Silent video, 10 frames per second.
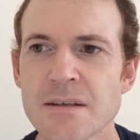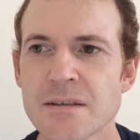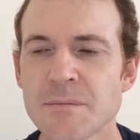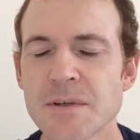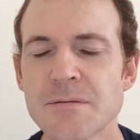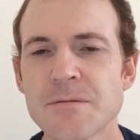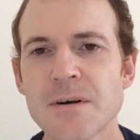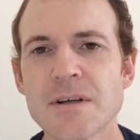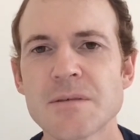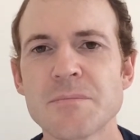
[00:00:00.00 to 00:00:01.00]
Somebody
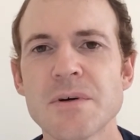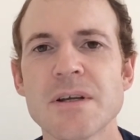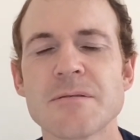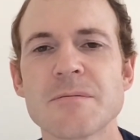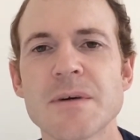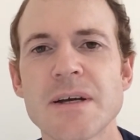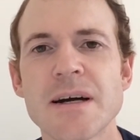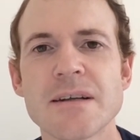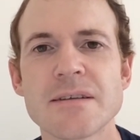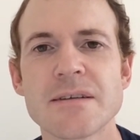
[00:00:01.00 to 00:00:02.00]
fires a bullet from a
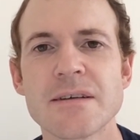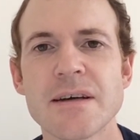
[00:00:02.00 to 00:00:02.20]
gun,